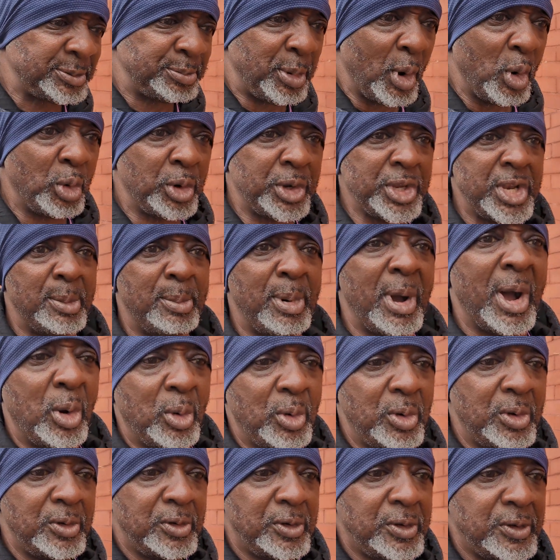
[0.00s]
spoken
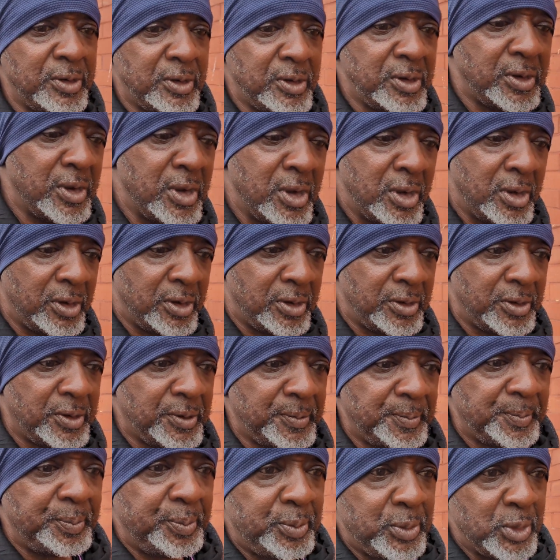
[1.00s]
about.
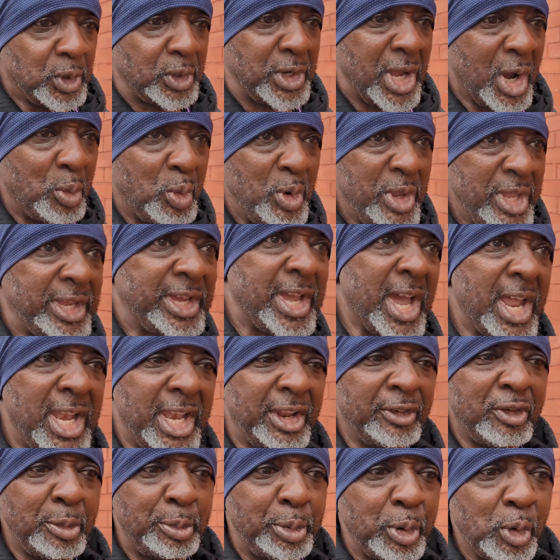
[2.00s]
Look at
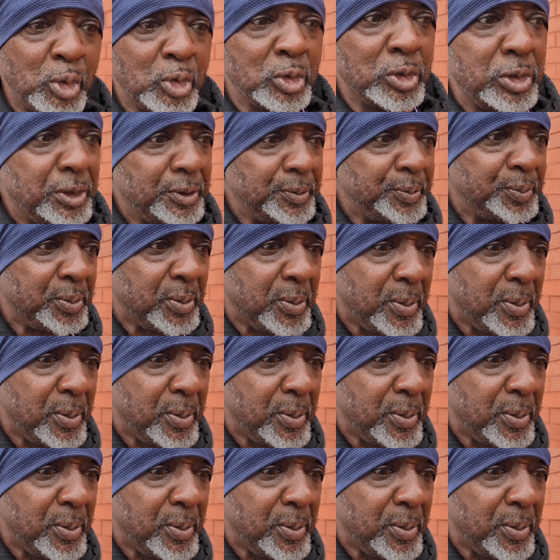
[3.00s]
Weekend Liverpool.